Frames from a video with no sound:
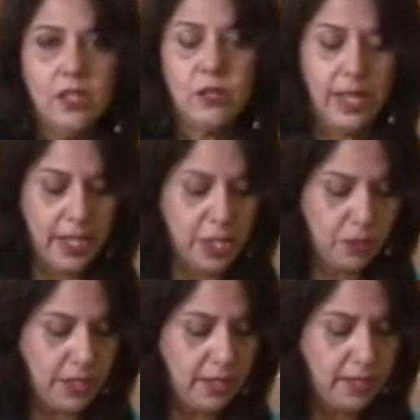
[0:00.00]
So as
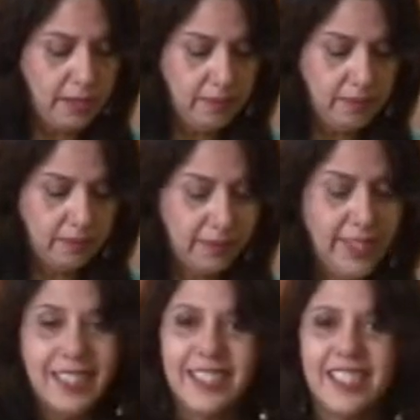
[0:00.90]
we
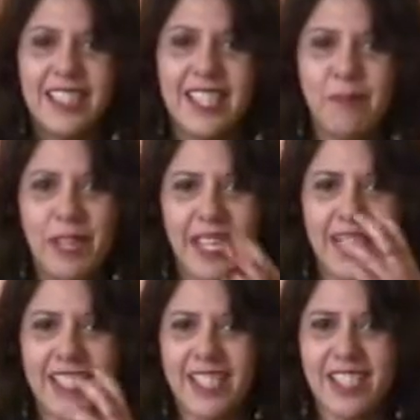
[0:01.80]
see, my
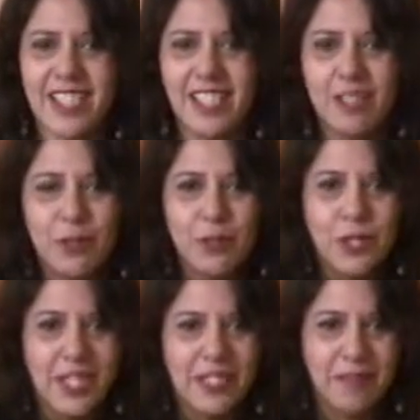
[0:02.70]
eyes are starting to
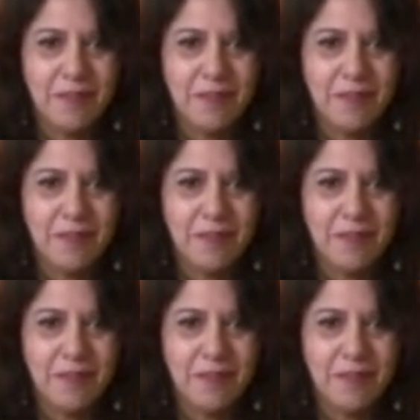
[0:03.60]
water.